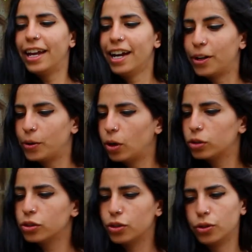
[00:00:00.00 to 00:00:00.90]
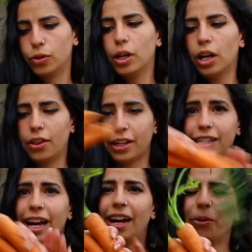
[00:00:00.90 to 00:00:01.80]
now onto the
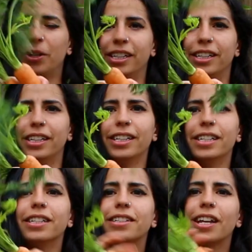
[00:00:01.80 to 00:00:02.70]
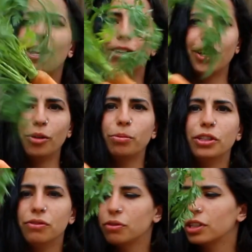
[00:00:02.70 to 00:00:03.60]
carrots. Look how
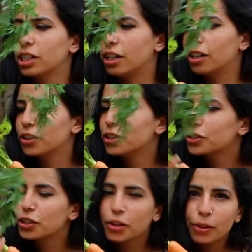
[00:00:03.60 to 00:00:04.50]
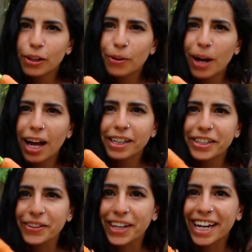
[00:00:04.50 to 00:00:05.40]
beautiful they are. This cute little
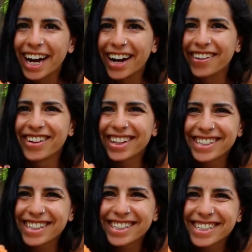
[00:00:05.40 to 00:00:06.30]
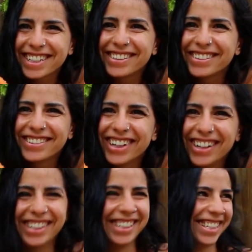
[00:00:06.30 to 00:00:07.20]
hairdo they have. Isn't it so
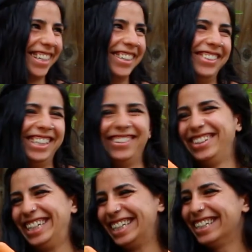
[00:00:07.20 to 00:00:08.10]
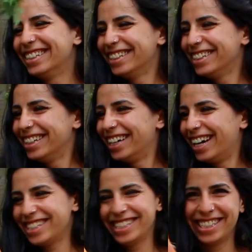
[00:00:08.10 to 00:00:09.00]
nice?
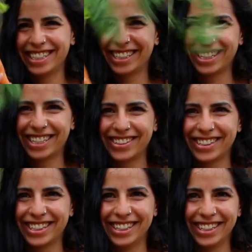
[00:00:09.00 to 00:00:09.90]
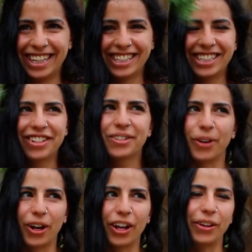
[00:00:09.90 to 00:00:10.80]
I just think they're so cute, and this is
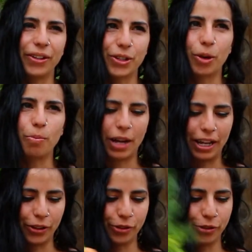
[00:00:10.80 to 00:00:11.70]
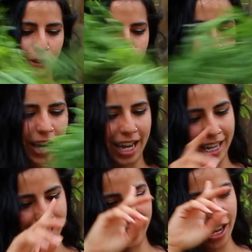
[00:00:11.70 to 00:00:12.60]
why you shop at your fruit
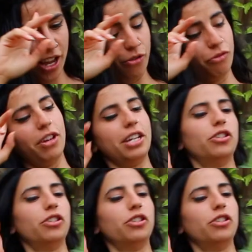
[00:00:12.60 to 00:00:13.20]
and veg